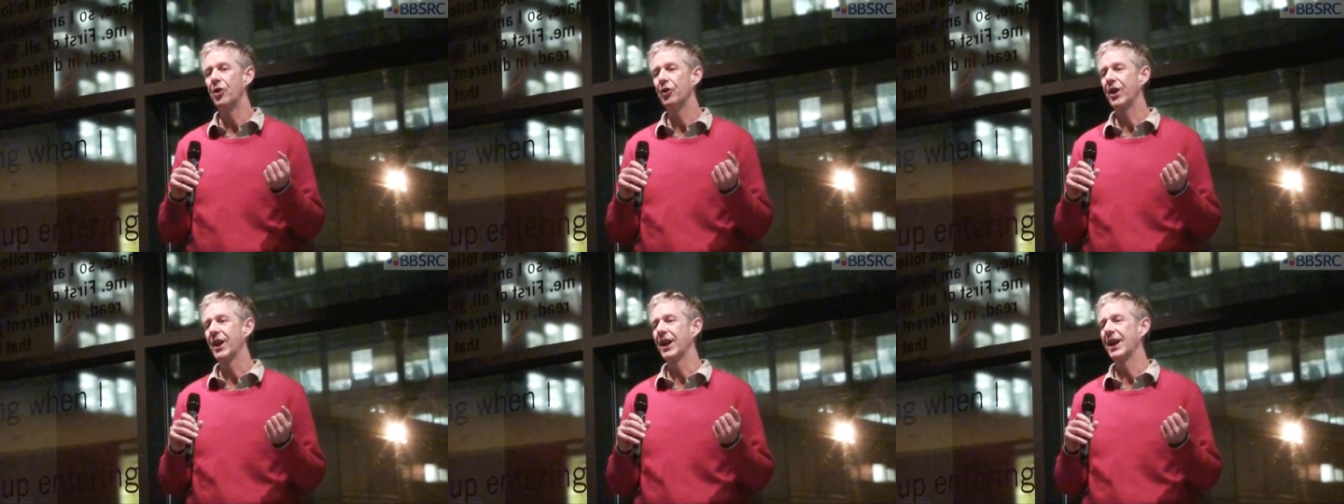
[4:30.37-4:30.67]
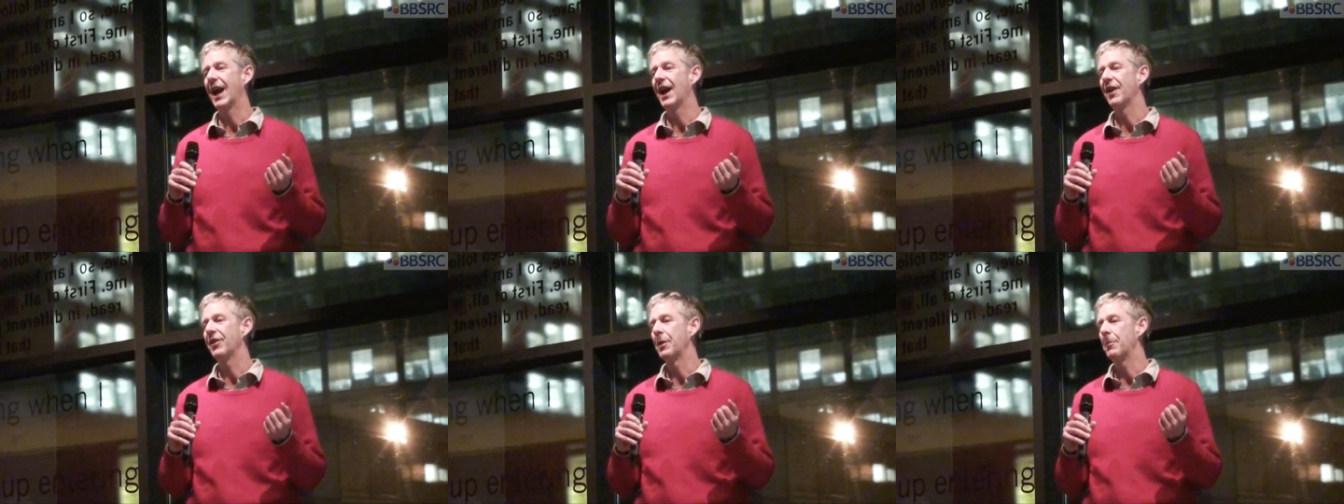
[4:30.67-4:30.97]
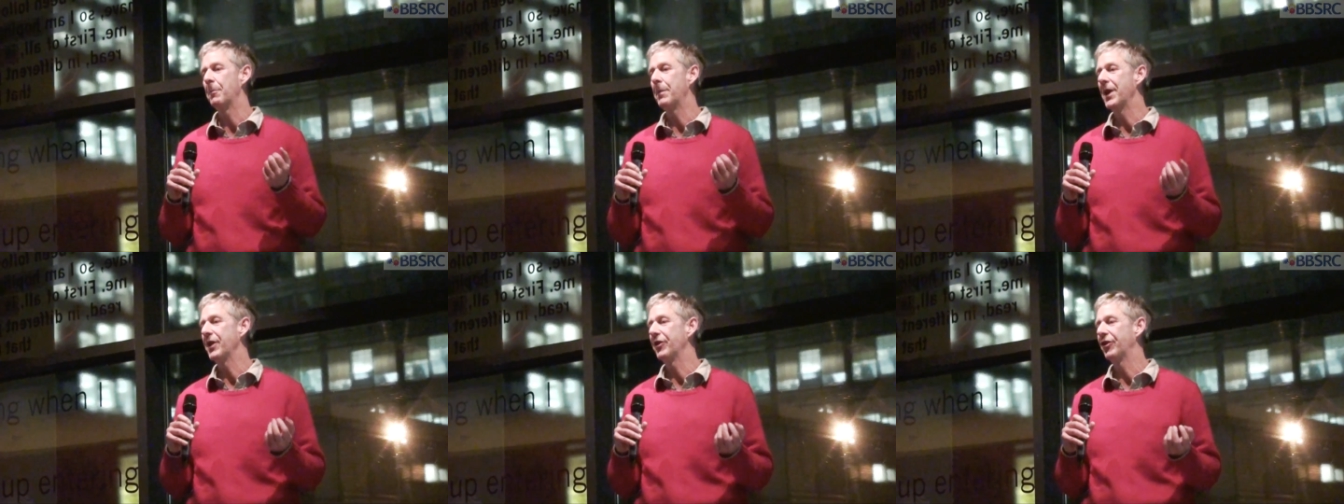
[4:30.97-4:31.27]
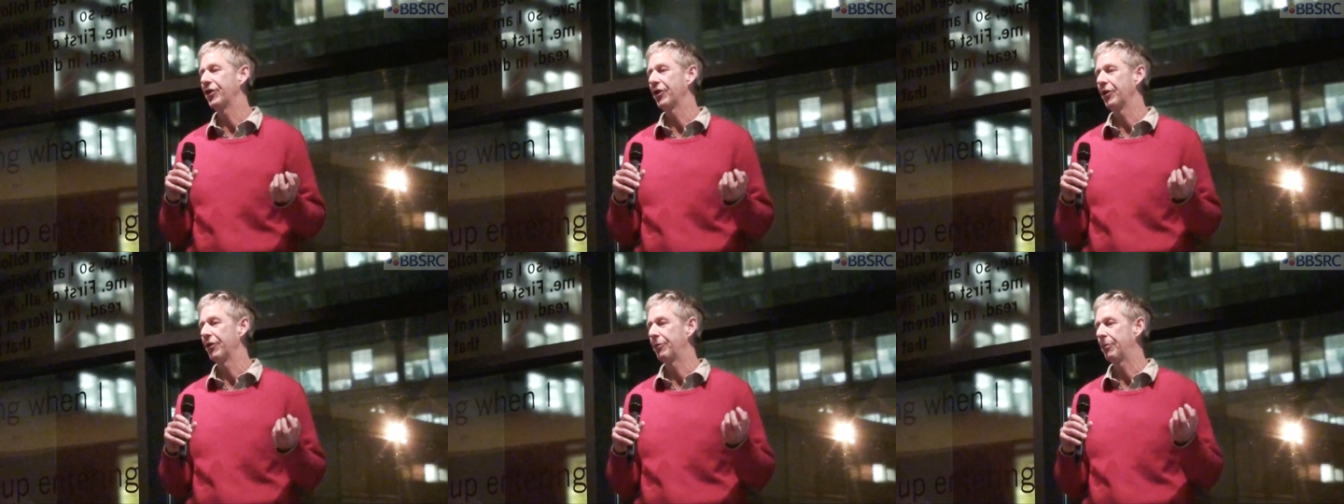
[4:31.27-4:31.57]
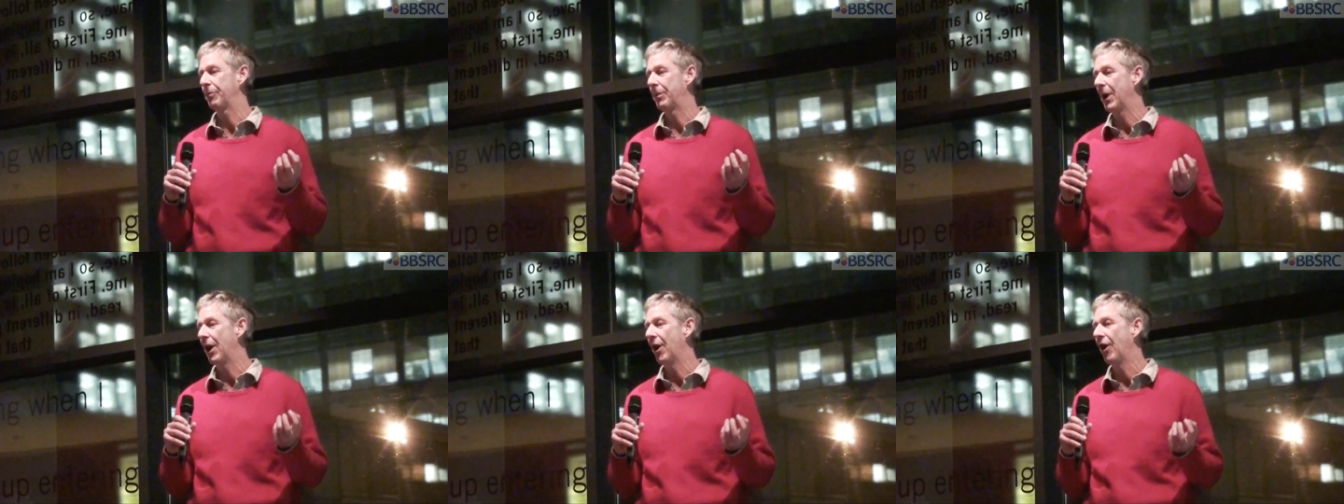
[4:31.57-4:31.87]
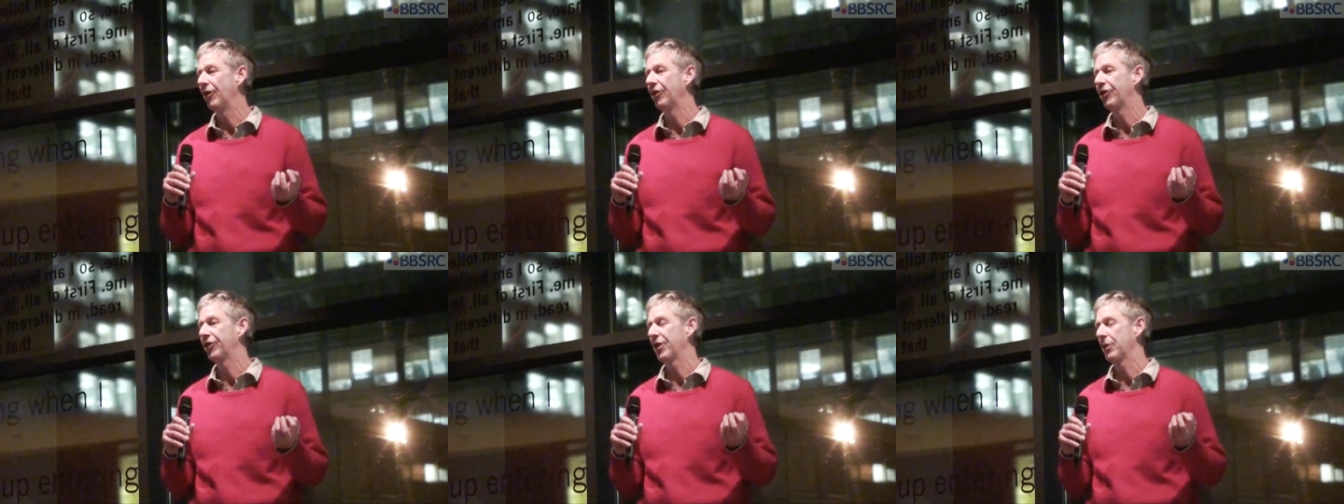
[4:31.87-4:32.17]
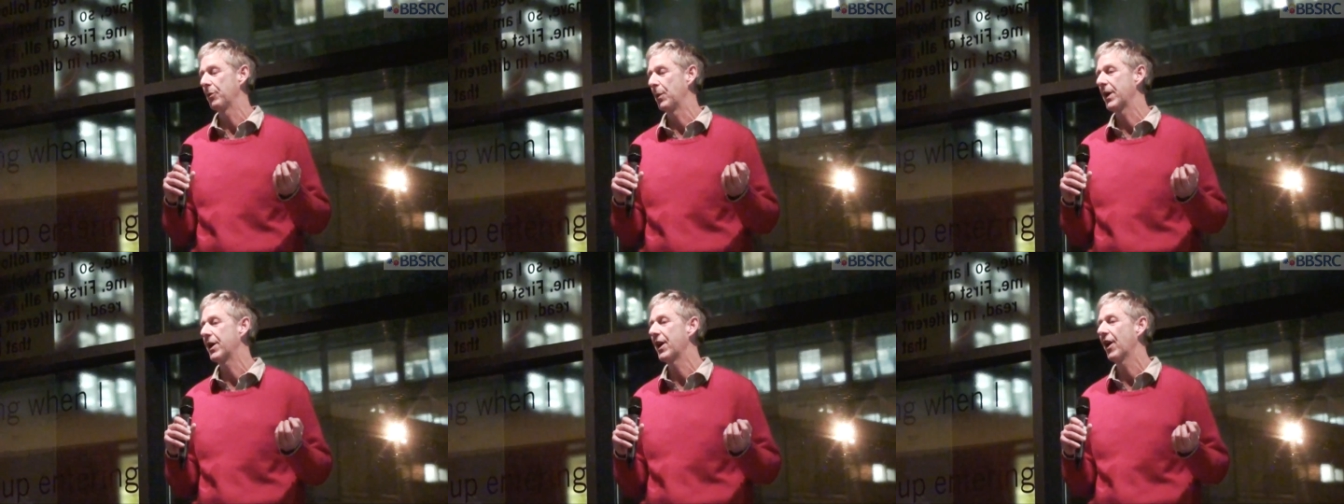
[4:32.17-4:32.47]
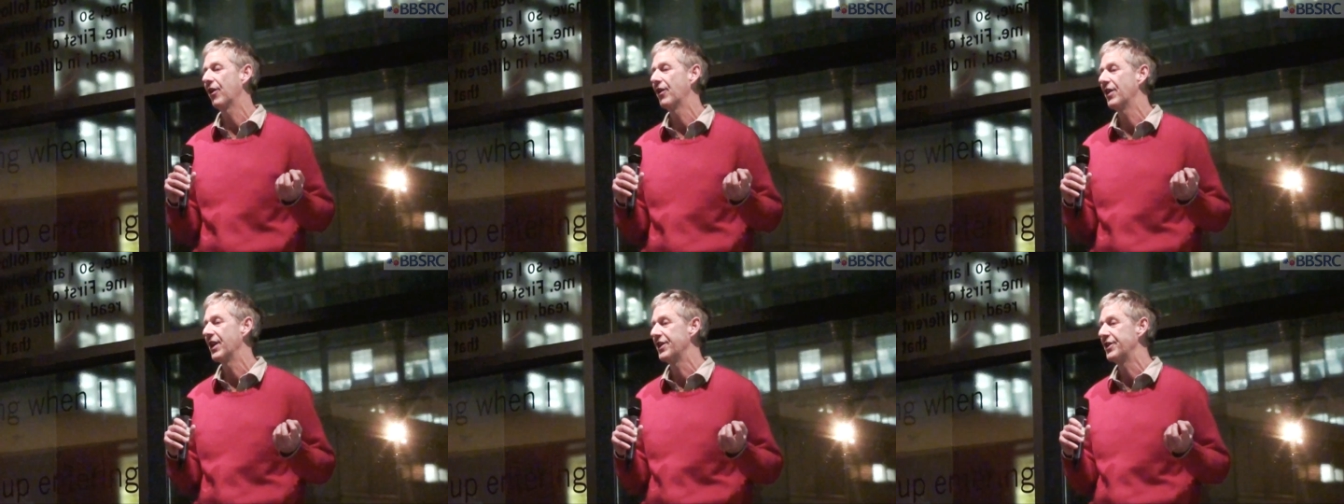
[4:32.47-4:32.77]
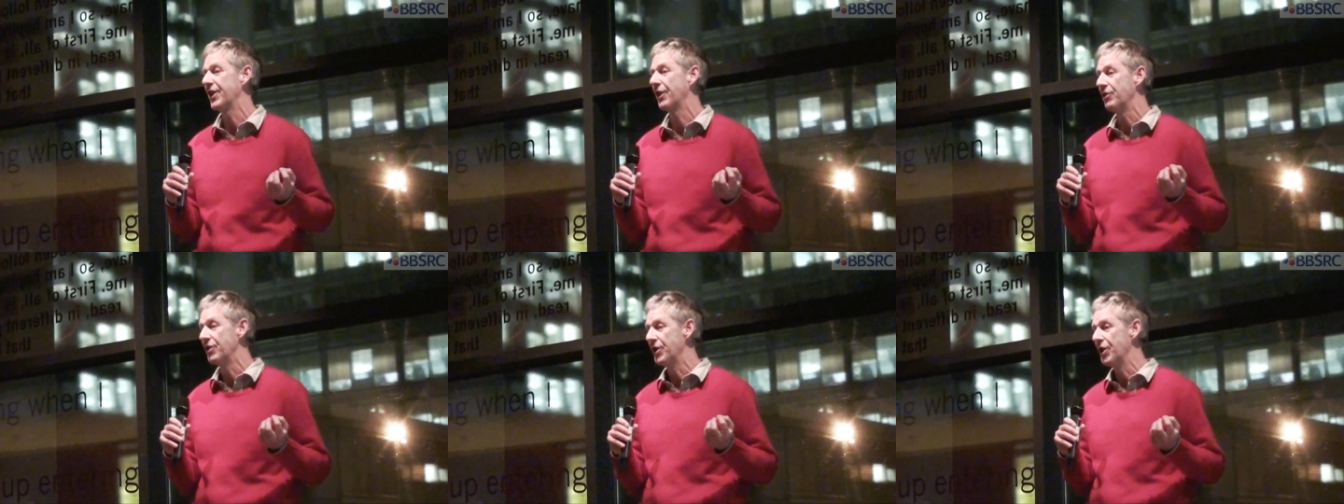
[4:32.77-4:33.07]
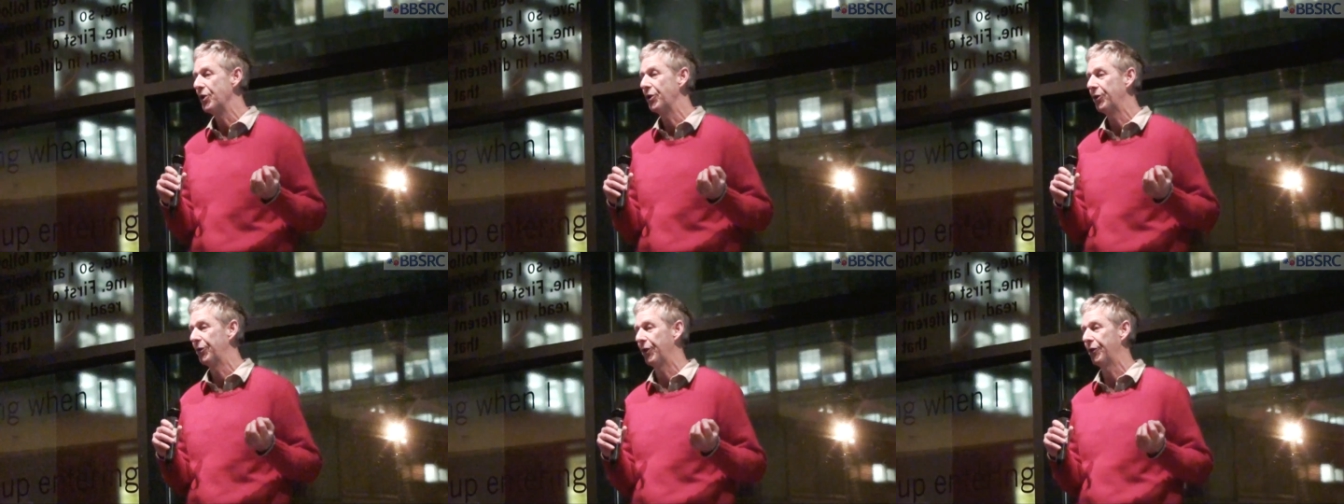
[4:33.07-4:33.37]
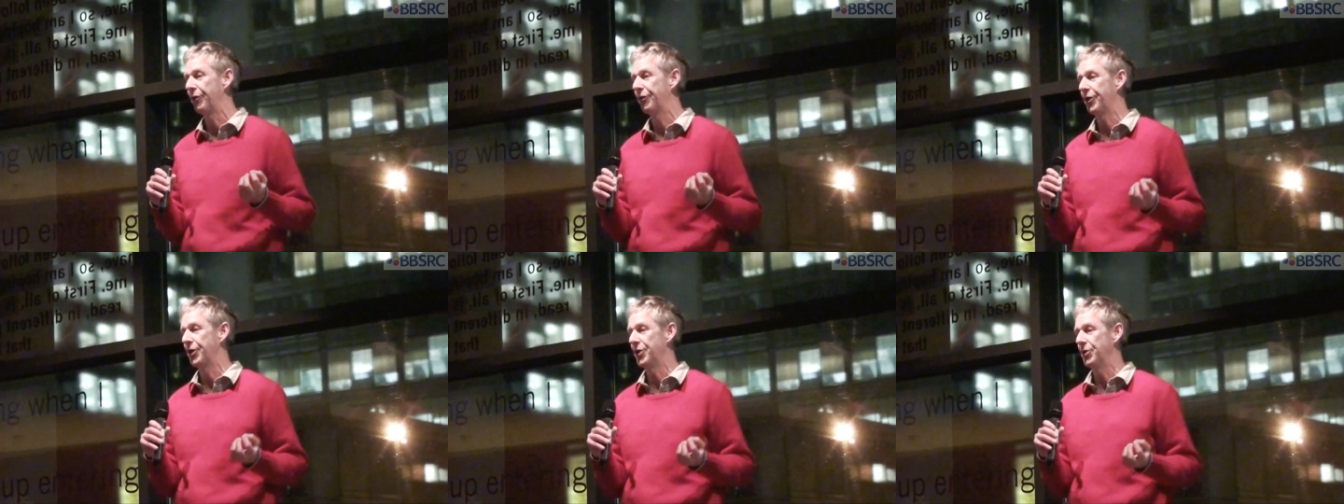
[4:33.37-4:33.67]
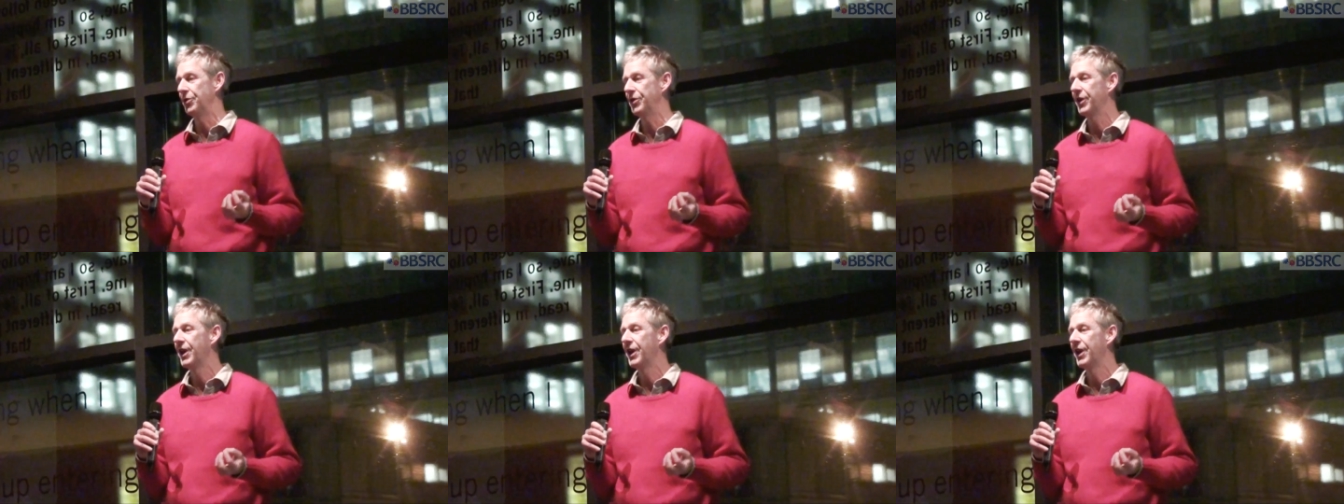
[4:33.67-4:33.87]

looking at the bits of plants that we currently don't use for food,